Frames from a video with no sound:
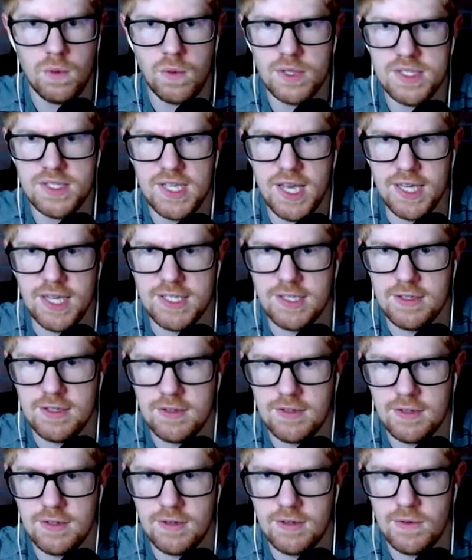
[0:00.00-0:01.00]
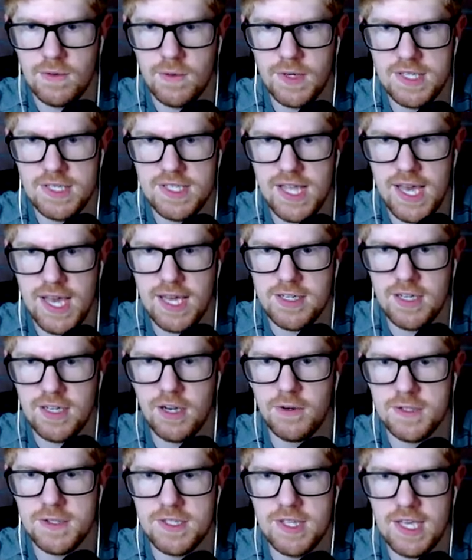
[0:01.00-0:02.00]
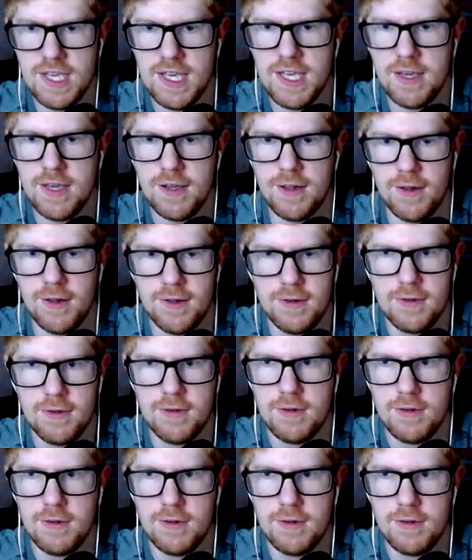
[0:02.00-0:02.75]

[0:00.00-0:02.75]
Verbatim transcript: What is that? What is that? Oh, it's the eel.